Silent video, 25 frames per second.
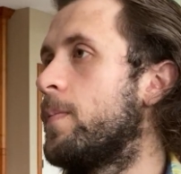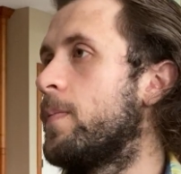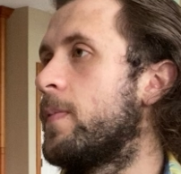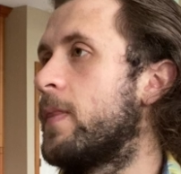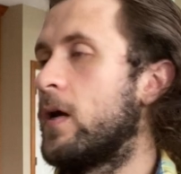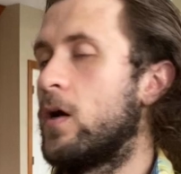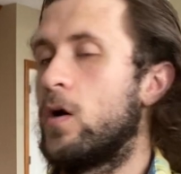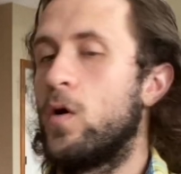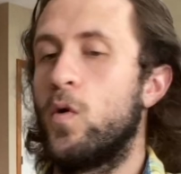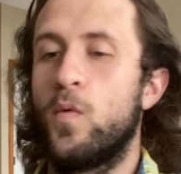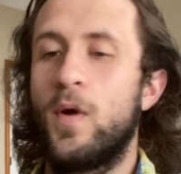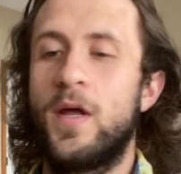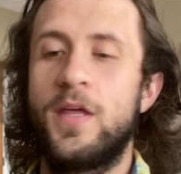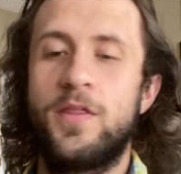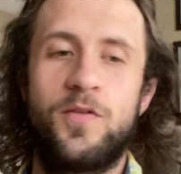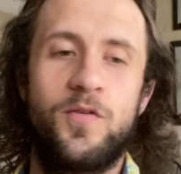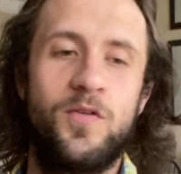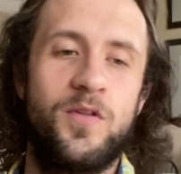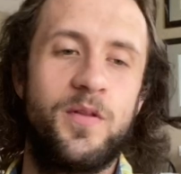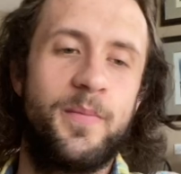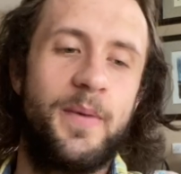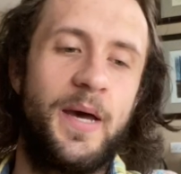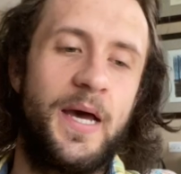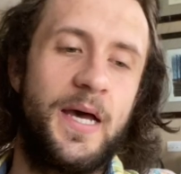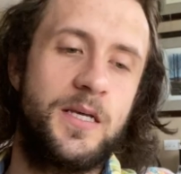They go right
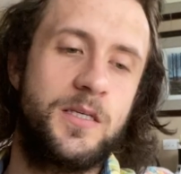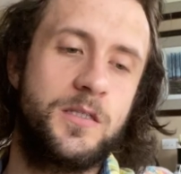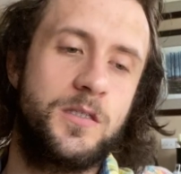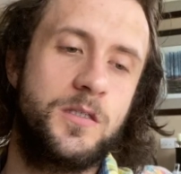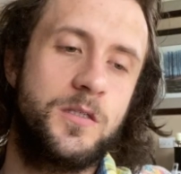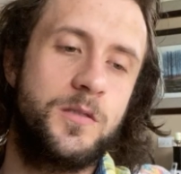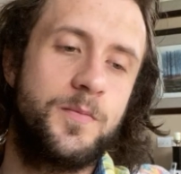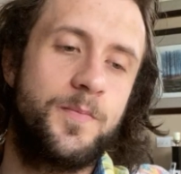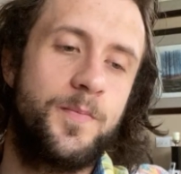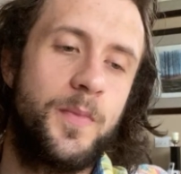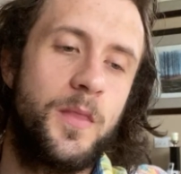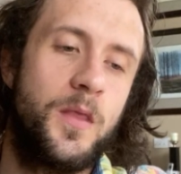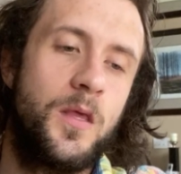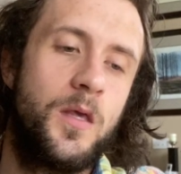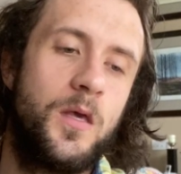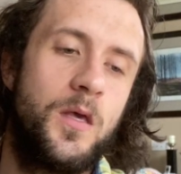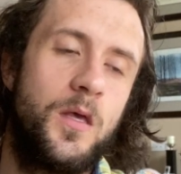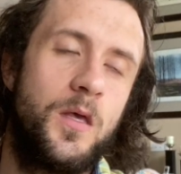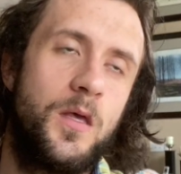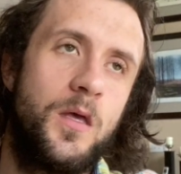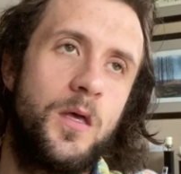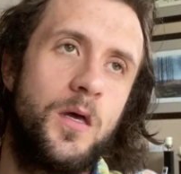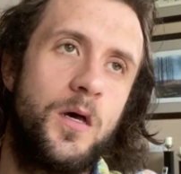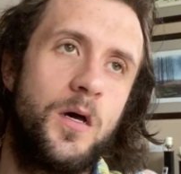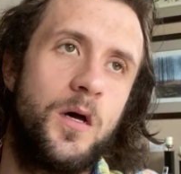through the masks.
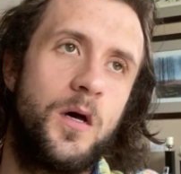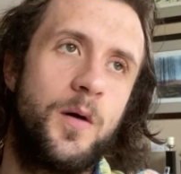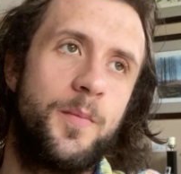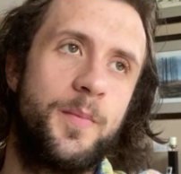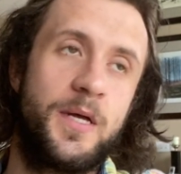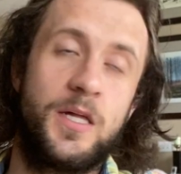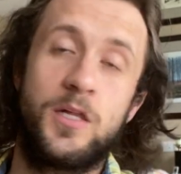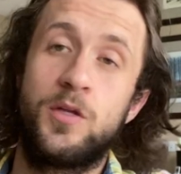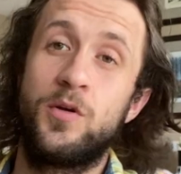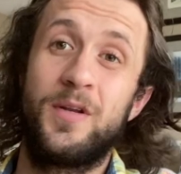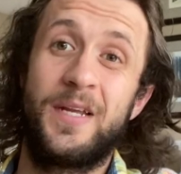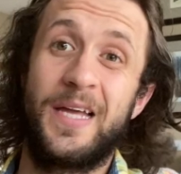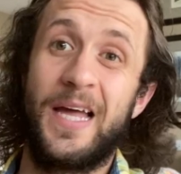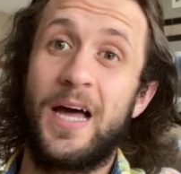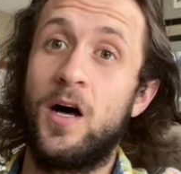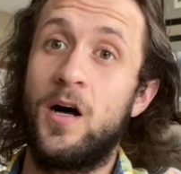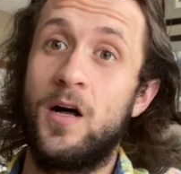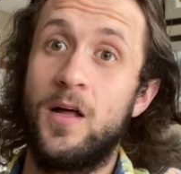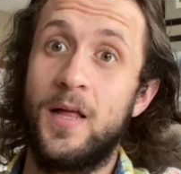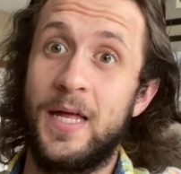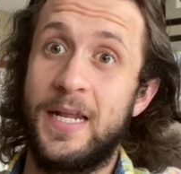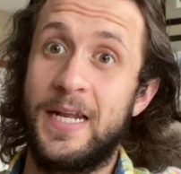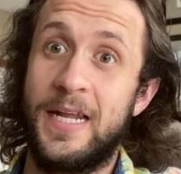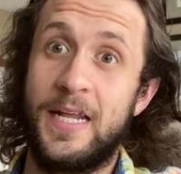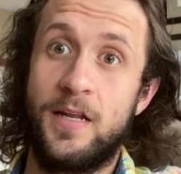Including
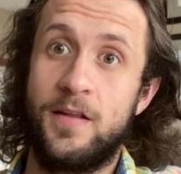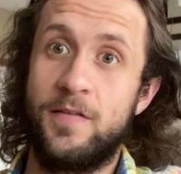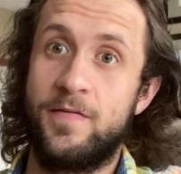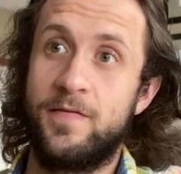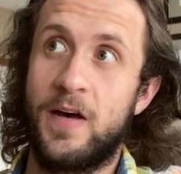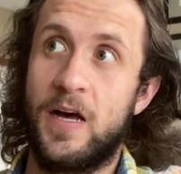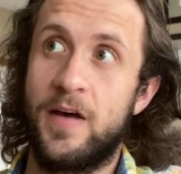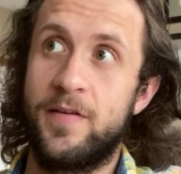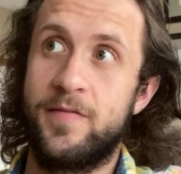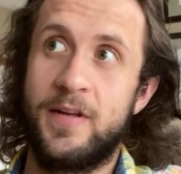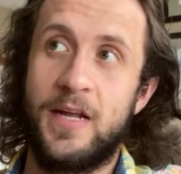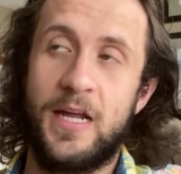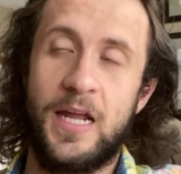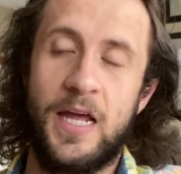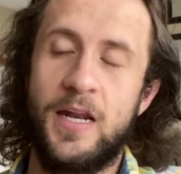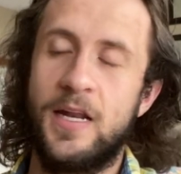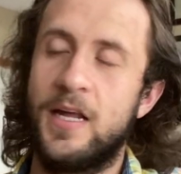all N95.